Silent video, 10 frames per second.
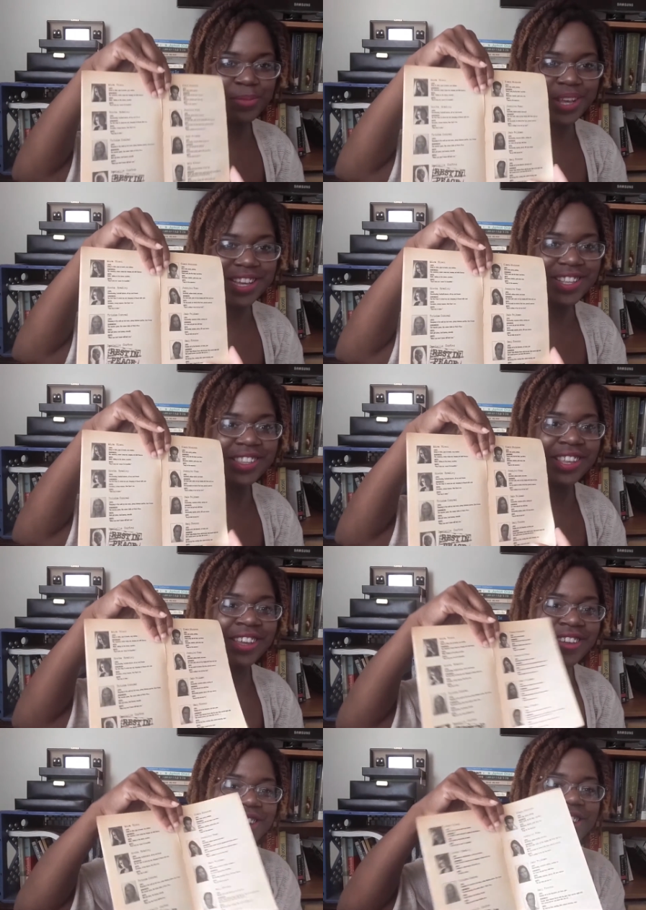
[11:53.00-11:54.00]
in peace
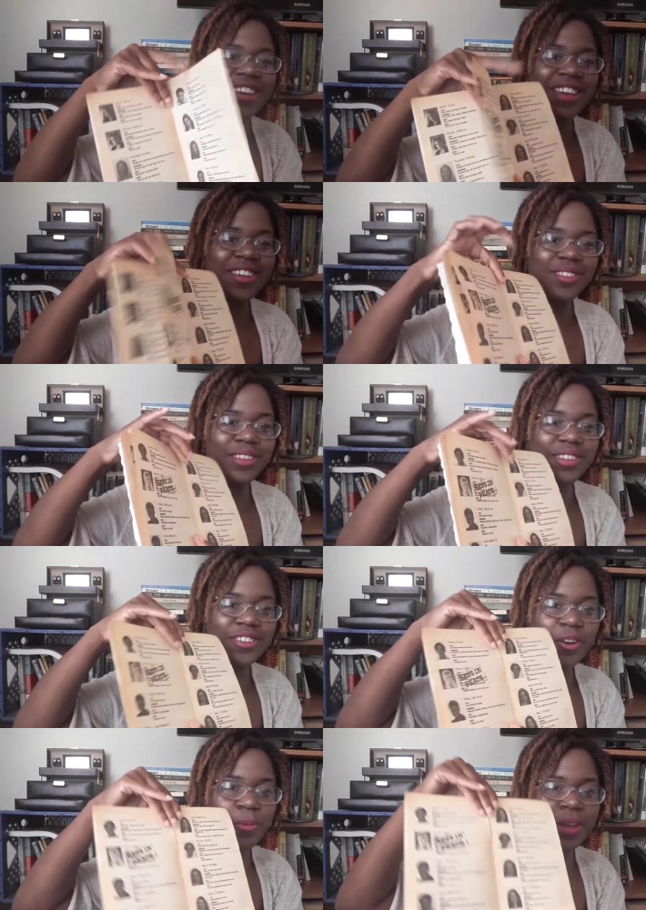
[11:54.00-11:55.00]

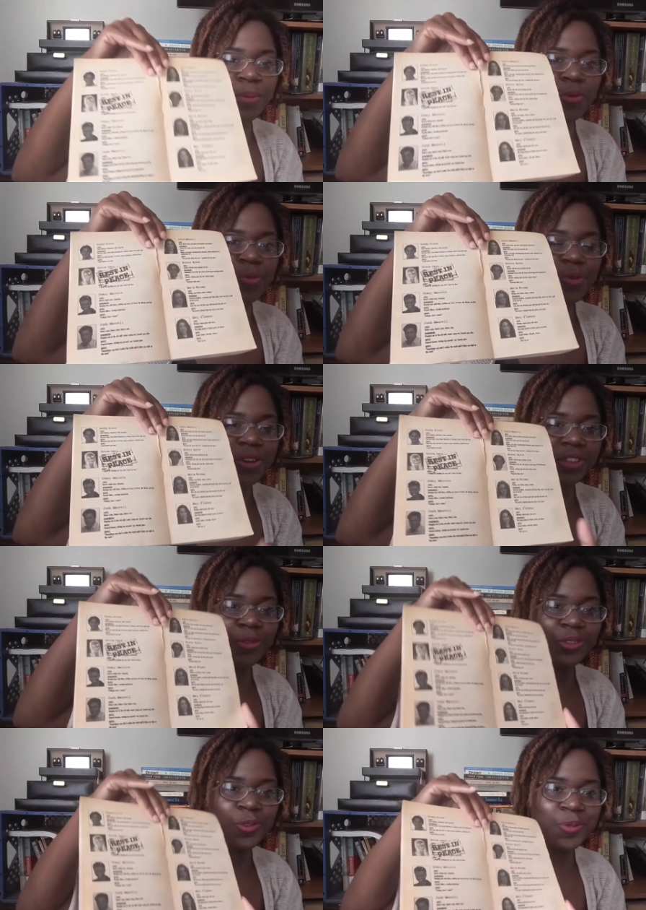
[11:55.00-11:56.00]
you know people of
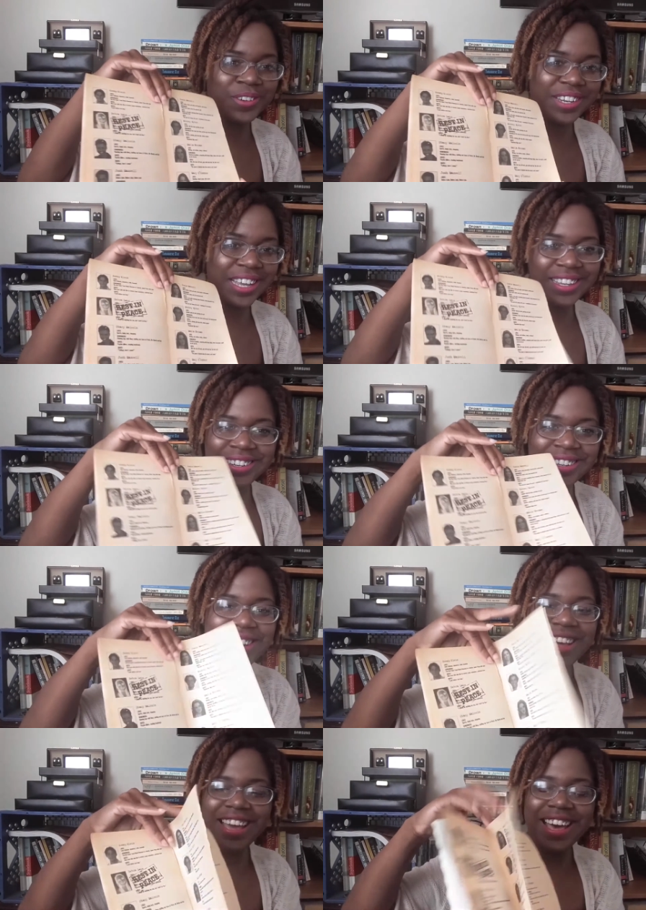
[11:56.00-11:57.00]
those who are dead
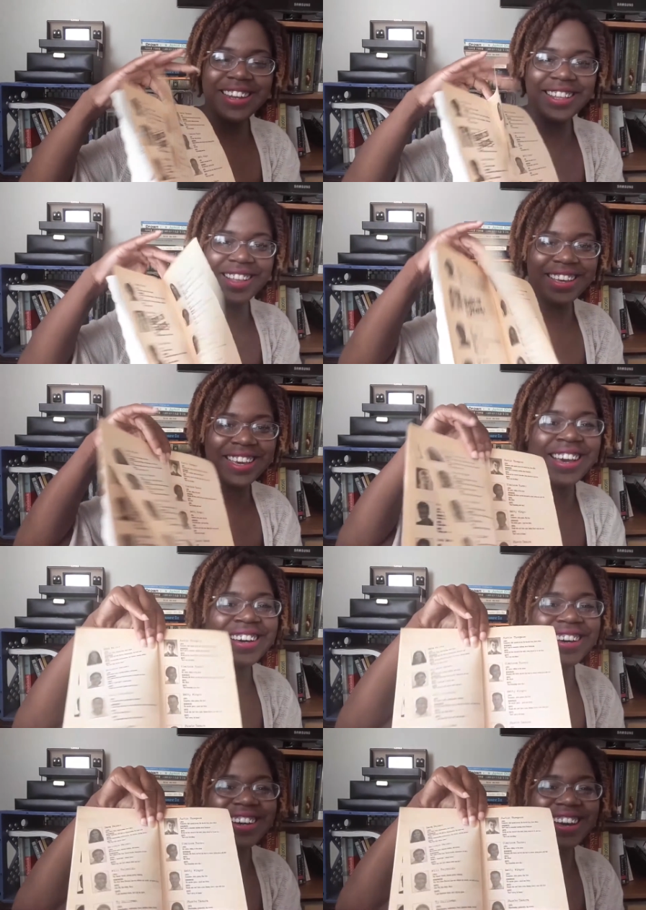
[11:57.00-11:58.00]
and I like
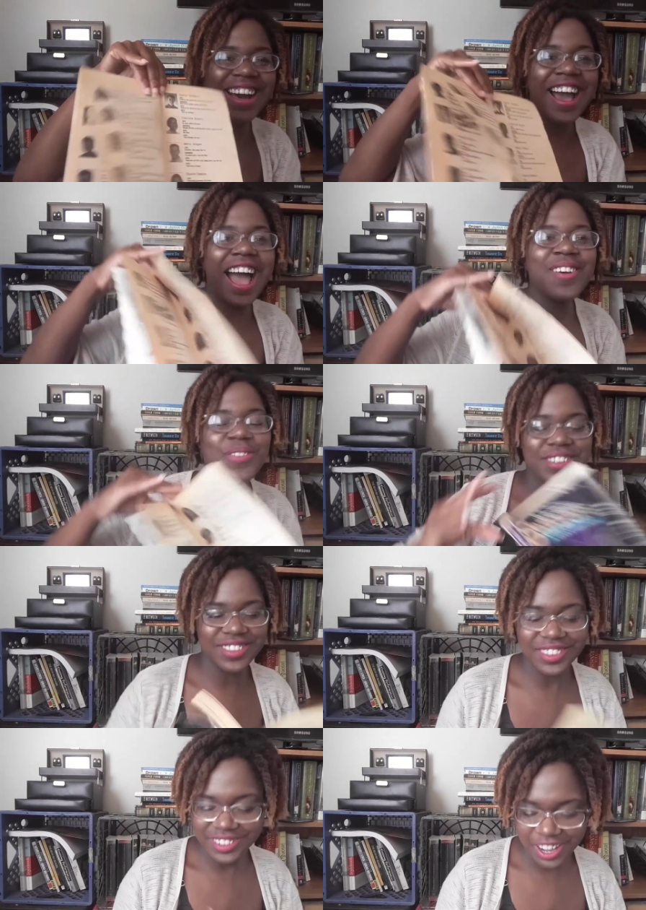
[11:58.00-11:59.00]
I remember
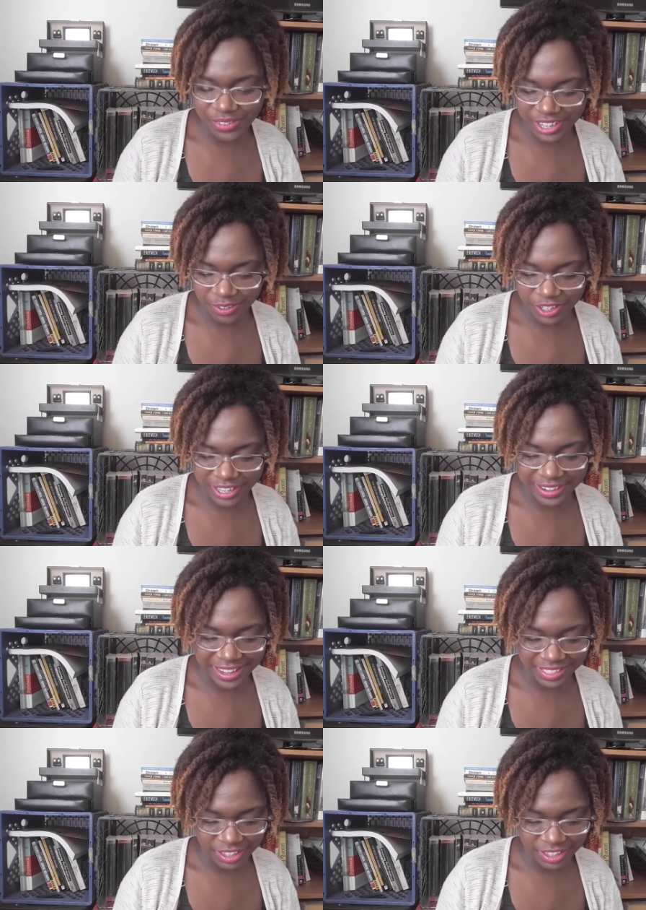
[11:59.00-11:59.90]
just loving looking at